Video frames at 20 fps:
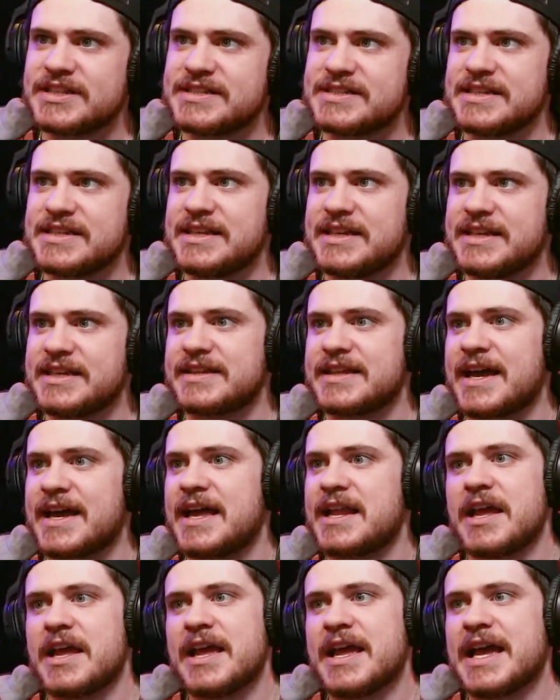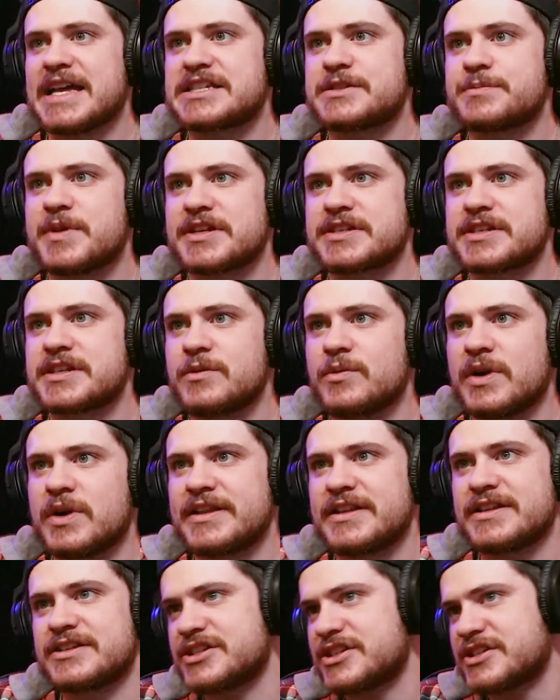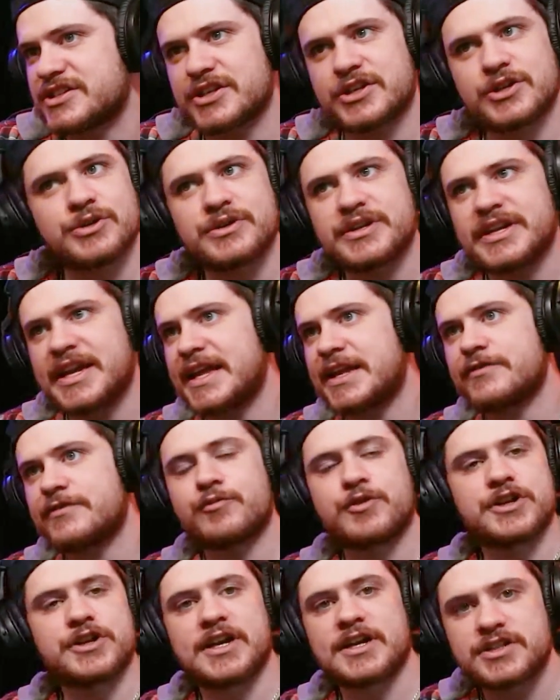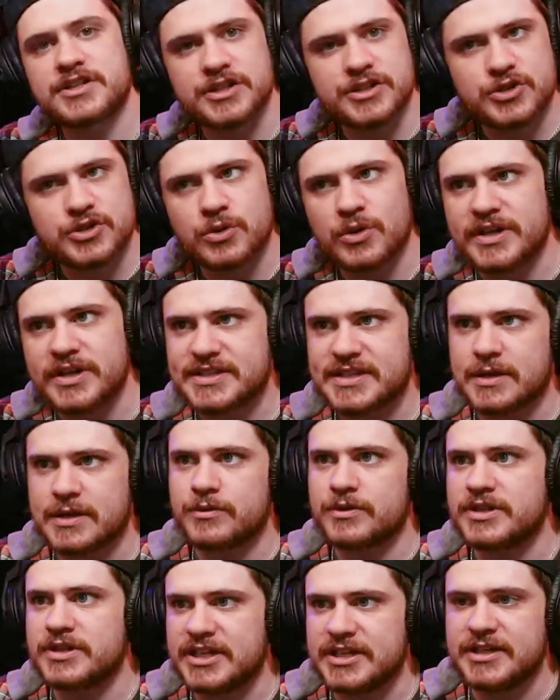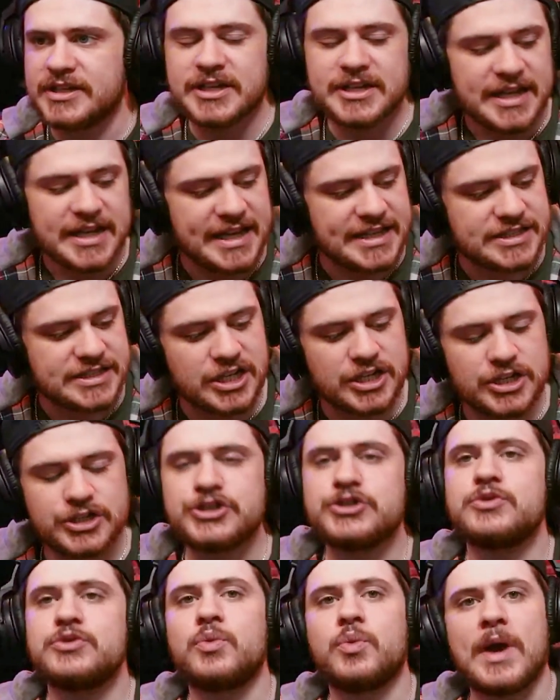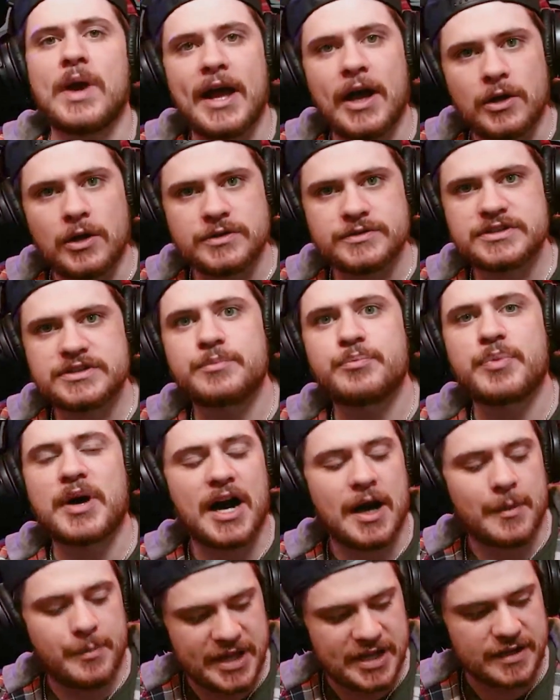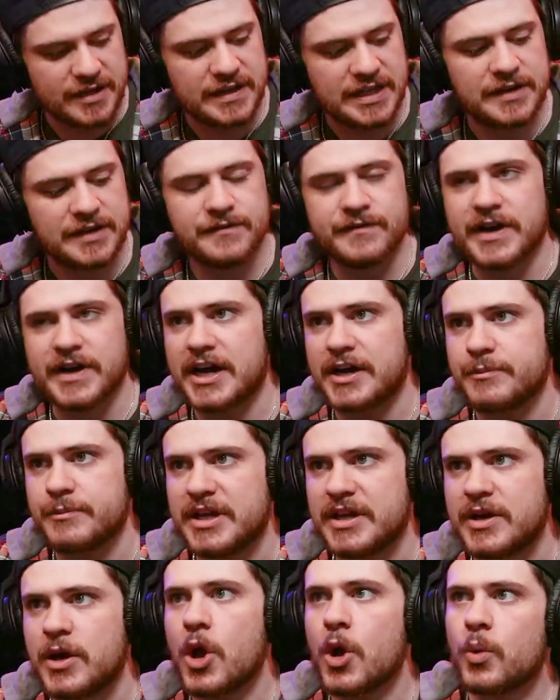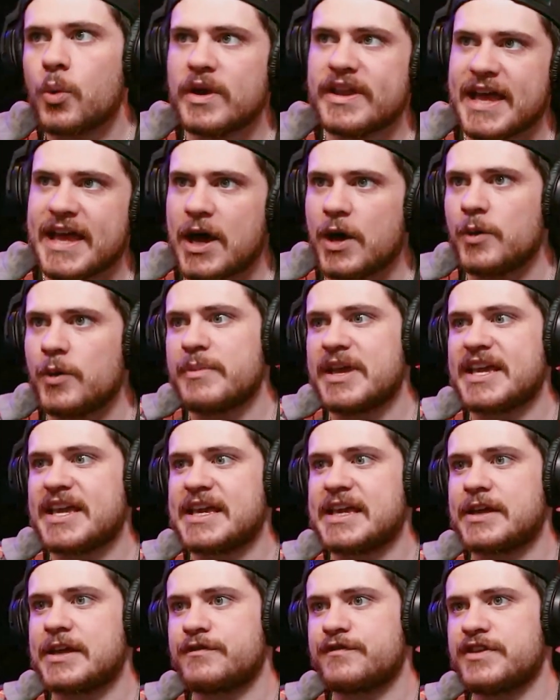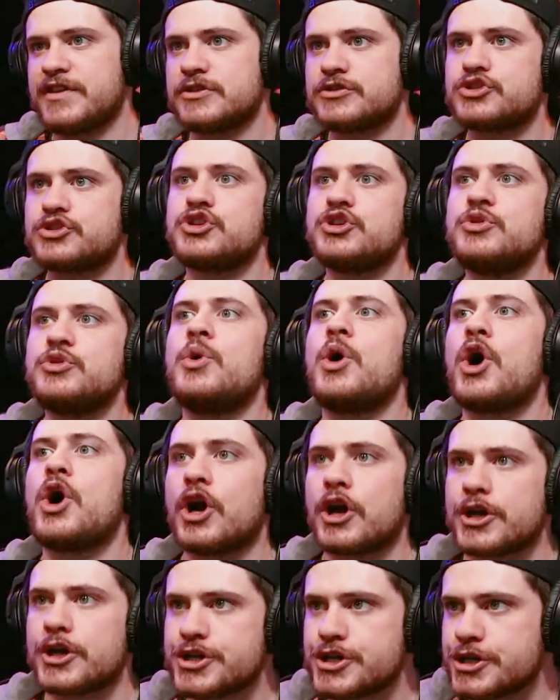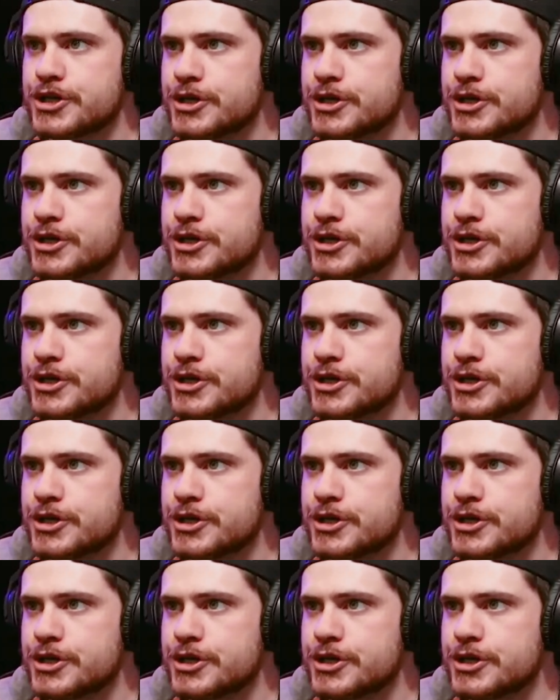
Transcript: seeing that, especially when there's just a creative production choice that really is going to do well to pop out of the environment without making it feel too harsh.